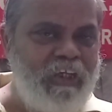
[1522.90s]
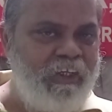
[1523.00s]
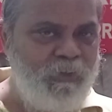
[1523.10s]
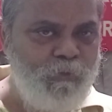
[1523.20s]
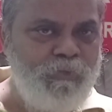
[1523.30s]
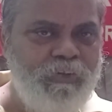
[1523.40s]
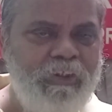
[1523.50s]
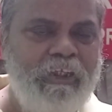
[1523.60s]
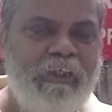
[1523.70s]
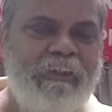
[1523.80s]
are used.
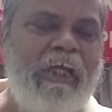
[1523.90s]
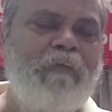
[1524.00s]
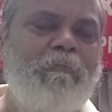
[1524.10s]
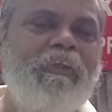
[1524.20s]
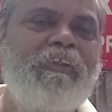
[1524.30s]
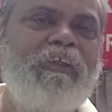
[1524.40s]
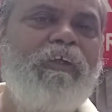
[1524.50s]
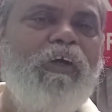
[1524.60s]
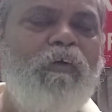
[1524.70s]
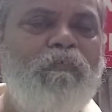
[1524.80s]
That means
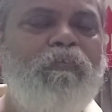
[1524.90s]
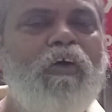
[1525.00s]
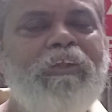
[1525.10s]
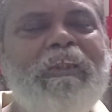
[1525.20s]
for